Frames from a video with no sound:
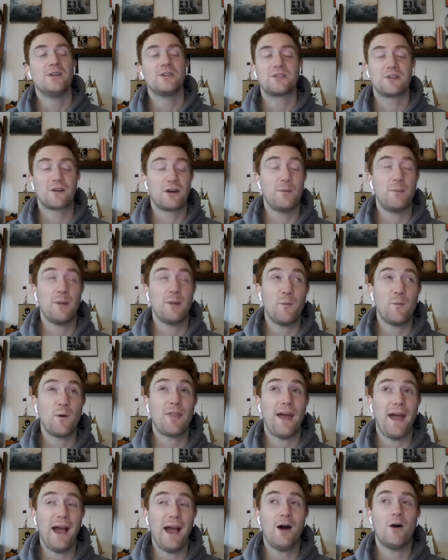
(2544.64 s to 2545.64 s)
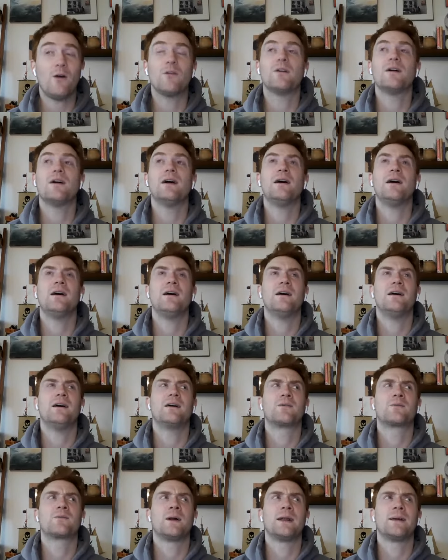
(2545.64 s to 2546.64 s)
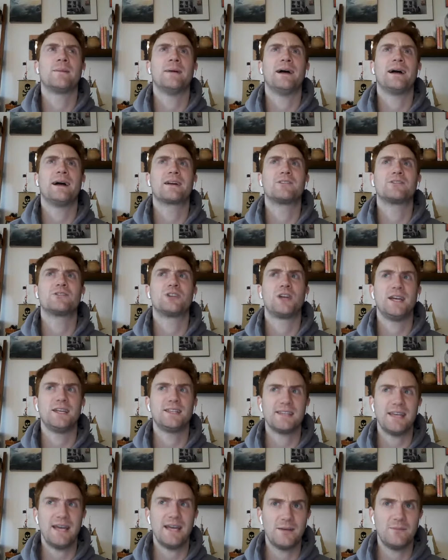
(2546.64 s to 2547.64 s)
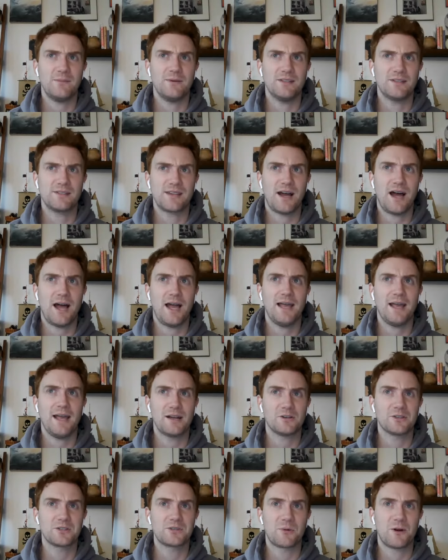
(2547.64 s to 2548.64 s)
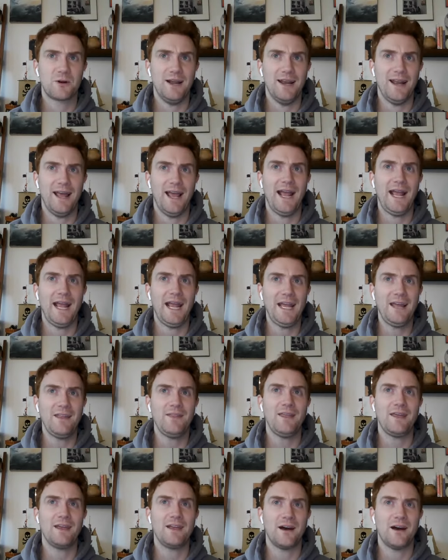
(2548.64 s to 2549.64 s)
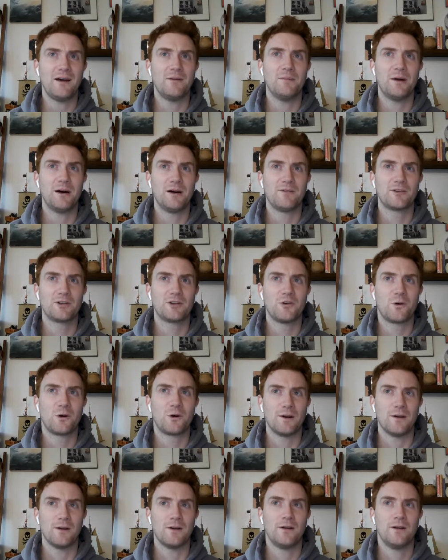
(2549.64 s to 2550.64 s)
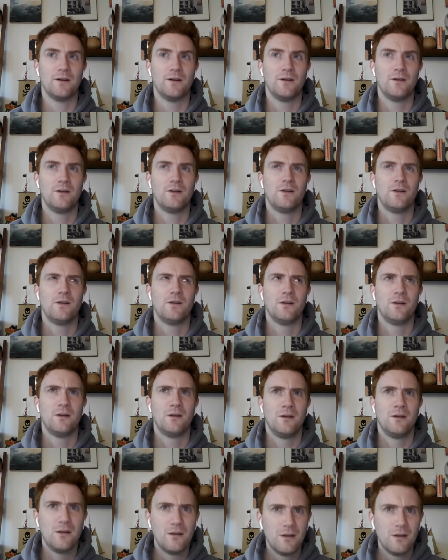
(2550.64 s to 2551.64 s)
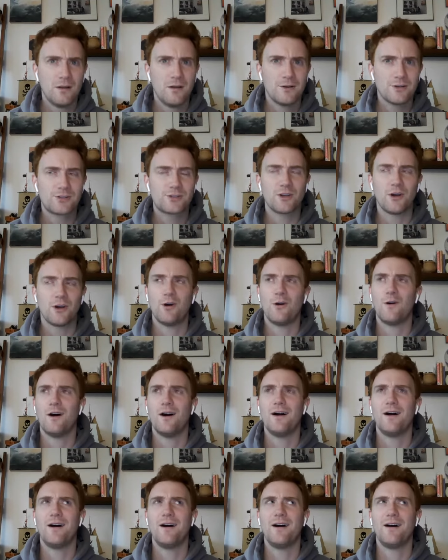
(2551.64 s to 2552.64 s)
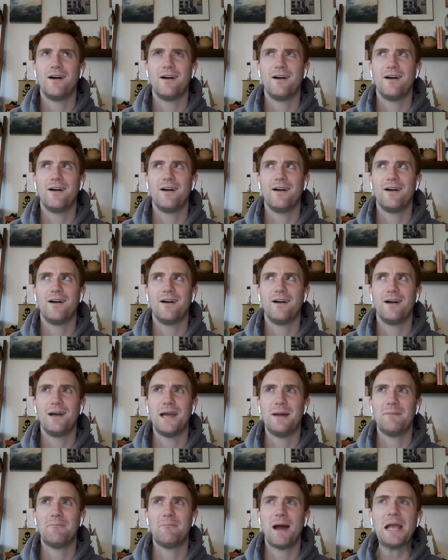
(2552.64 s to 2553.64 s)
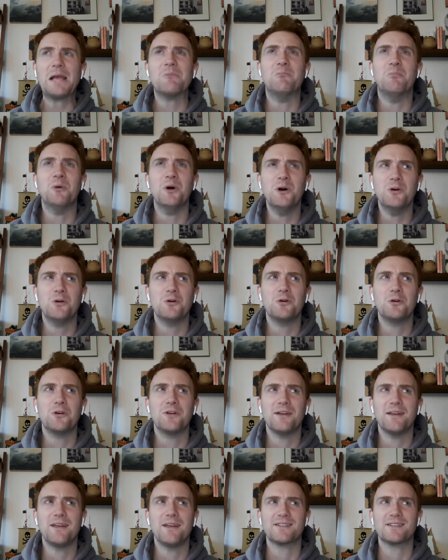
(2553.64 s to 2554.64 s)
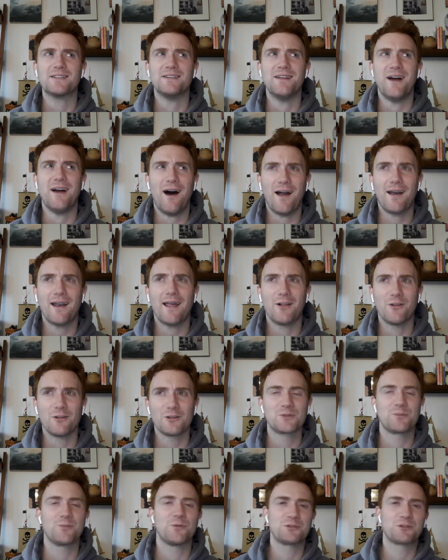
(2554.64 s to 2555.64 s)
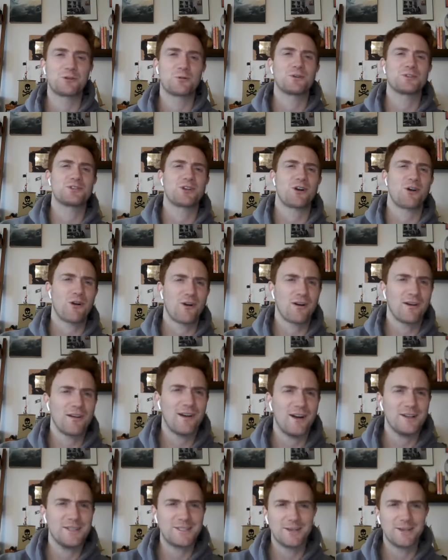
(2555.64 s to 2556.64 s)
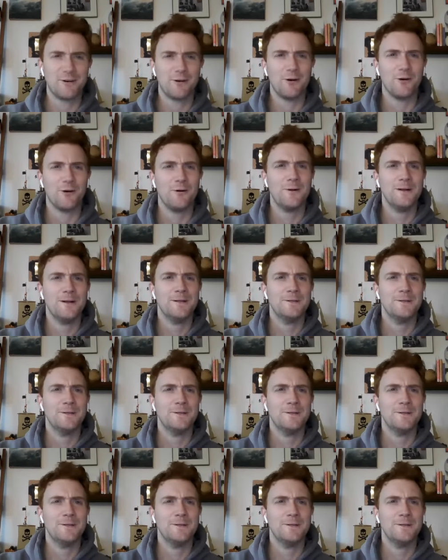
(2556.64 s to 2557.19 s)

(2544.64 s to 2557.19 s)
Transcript: so they're going to be without uh, running back Chase Edmonds, high ankle sprain, and they cut Melvin Gordon. So and Mike Boone is not eligible to return until